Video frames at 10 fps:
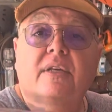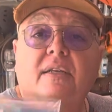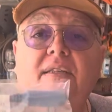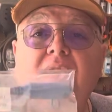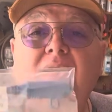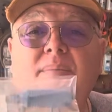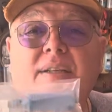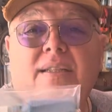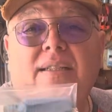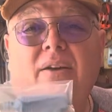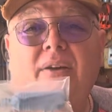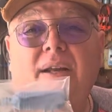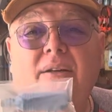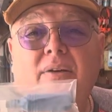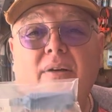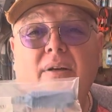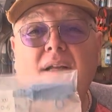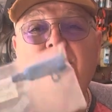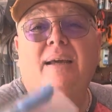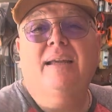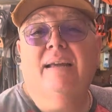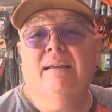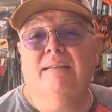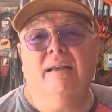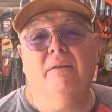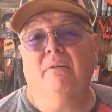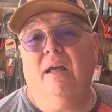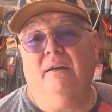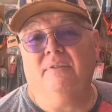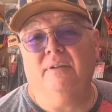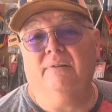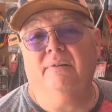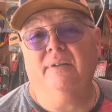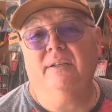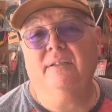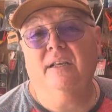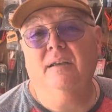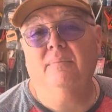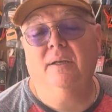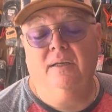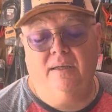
XM, this is a connector. In my case, I don't have Sirius XM.